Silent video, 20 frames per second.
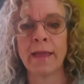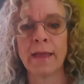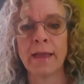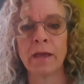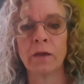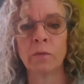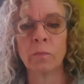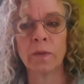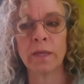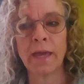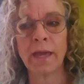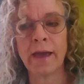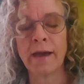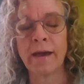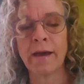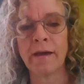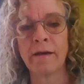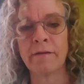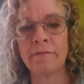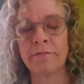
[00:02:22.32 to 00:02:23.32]
And we
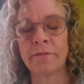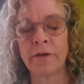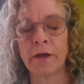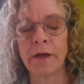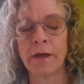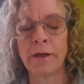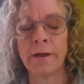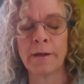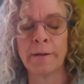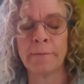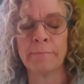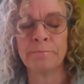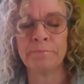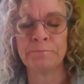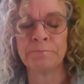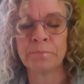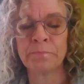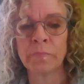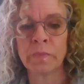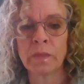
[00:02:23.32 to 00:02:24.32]
have
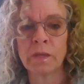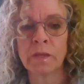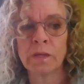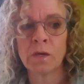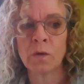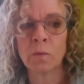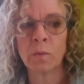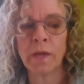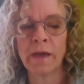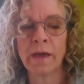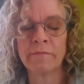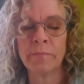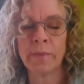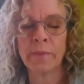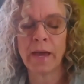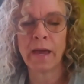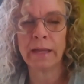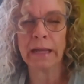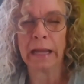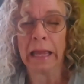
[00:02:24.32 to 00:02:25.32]

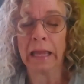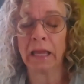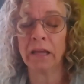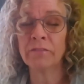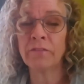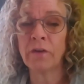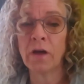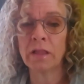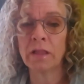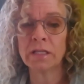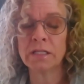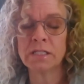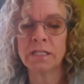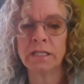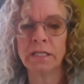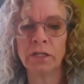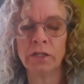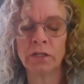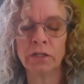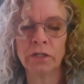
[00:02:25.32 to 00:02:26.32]
about 8
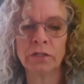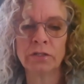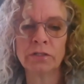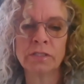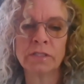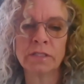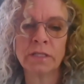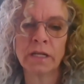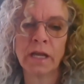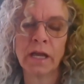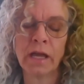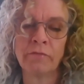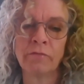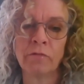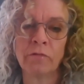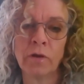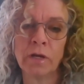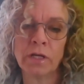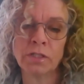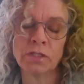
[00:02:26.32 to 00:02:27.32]
volunteers that
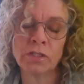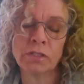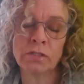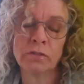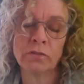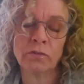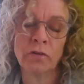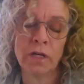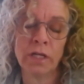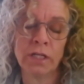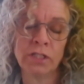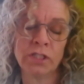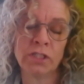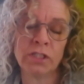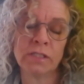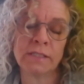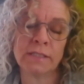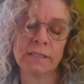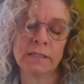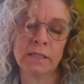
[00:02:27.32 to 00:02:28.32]
have
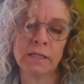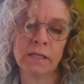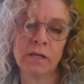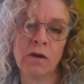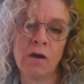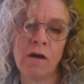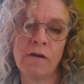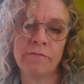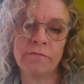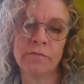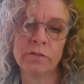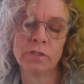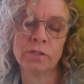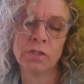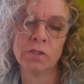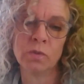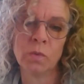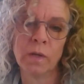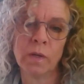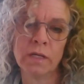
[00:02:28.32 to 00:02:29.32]
graciously offered to
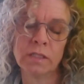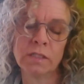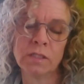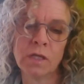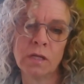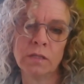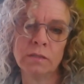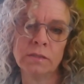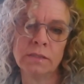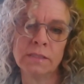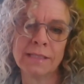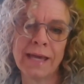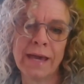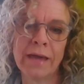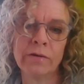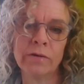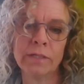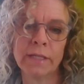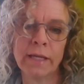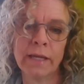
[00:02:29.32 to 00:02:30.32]
join us on
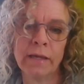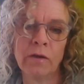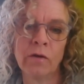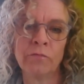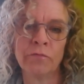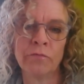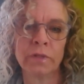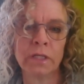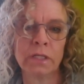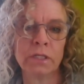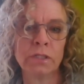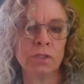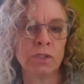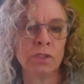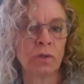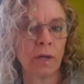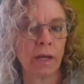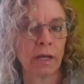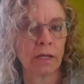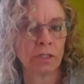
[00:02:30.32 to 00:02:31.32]
Saturday, hopefully to direct